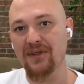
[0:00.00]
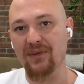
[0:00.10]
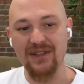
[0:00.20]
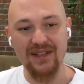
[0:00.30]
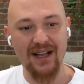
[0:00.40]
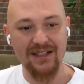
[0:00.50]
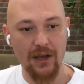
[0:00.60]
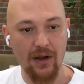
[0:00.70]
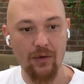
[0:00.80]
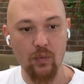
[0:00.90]
The reason I
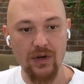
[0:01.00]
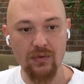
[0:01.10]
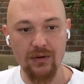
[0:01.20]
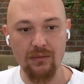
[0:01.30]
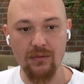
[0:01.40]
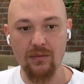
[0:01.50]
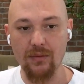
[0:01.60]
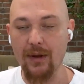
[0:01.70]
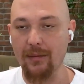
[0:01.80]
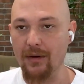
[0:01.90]
say I wish we
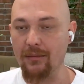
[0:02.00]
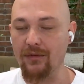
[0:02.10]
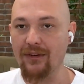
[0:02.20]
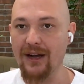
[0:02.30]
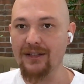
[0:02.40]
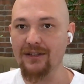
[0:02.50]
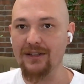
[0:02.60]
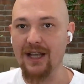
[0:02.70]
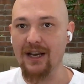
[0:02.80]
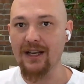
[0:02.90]
would be able to move faster
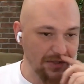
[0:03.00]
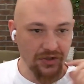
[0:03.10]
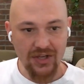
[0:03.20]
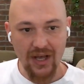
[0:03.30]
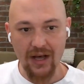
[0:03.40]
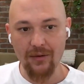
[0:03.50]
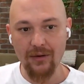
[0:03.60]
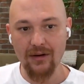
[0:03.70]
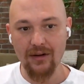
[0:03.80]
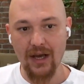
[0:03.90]
is that it turns
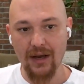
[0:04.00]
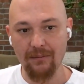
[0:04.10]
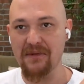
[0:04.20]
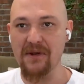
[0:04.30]
out that,